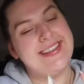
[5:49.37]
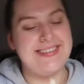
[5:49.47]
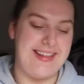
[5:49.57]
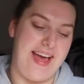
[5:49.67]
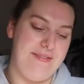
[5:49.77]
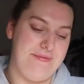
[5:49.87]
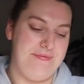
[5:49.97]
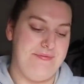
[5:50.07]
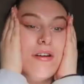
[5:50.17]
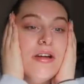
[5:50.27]
So there.
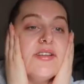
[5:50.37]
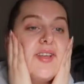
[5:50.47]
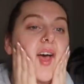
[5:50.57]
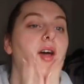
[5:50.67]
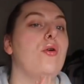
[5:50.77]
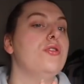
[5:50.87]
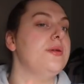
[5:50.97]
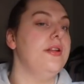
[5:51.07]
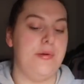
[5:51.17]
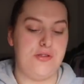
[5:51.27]
Very excited.
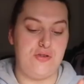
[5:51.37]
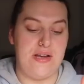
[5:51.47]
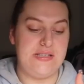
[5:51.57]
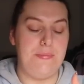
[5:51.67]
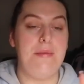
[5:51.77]
Also a little bit stressed.